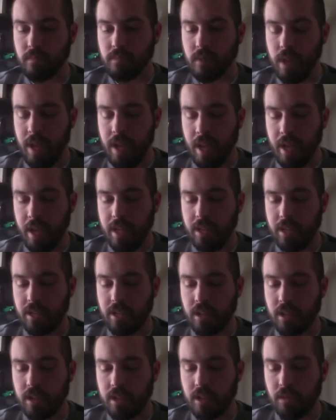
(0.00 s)

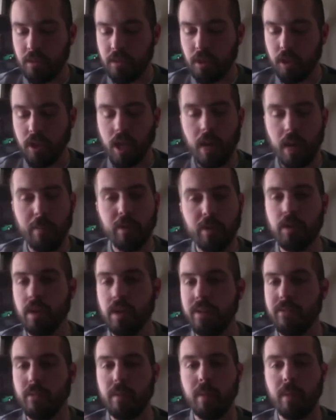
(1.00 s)
it's a really good
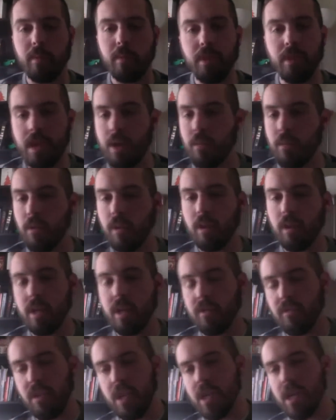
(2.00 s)
opportunity for people to network
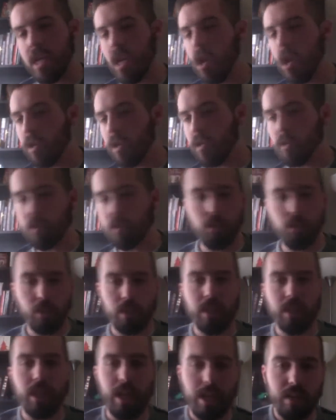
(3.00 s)
and for indie authors to
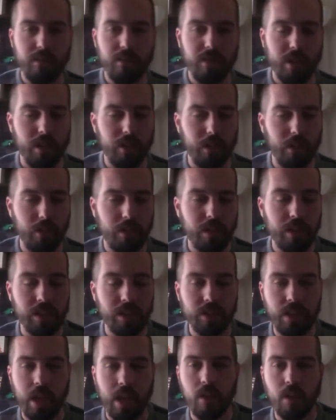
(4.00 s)
really kind of get their
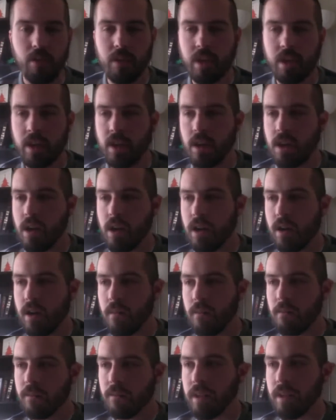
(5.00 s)
things out there.
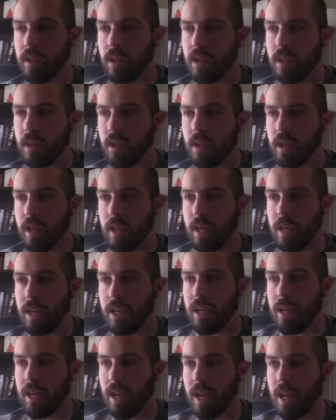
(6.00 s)

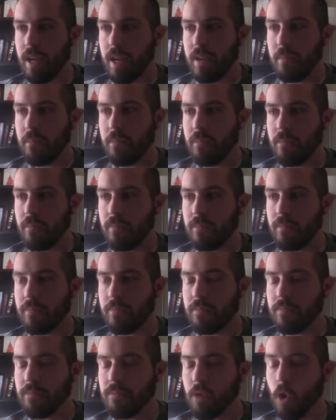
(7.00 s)
And I'm
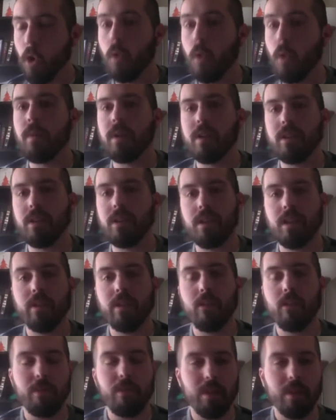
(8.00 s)
hoping that
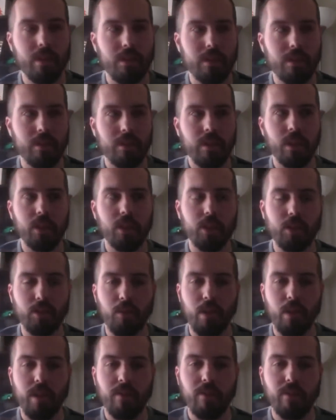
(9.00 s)
it will be a
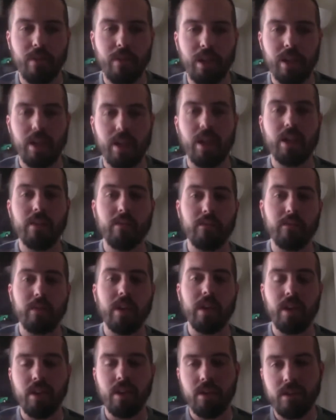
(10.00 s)
good way for me to kind of
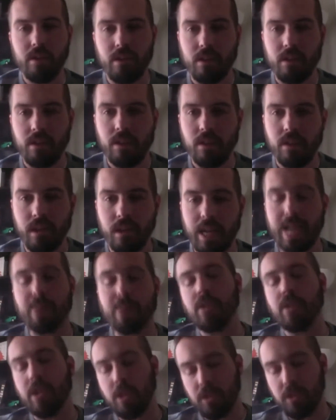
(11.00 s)
get
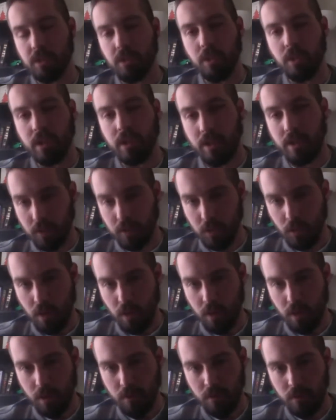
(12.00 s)
Gabrielle's story out as
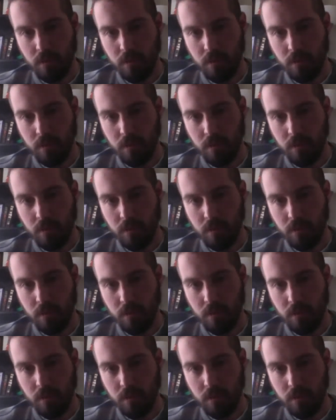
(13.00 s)
well.